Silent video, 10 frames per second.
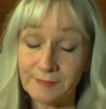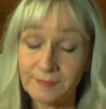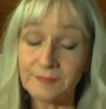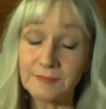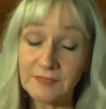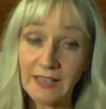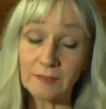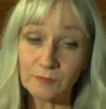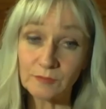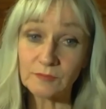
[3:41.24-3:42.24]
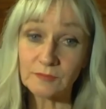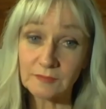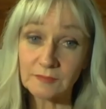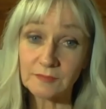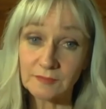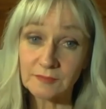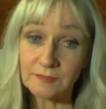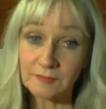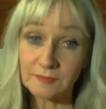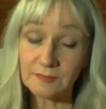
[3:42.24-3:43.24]
Now, obviously, there was a lot
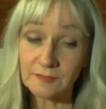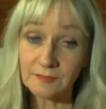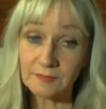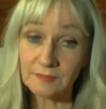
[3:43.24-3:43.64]
of people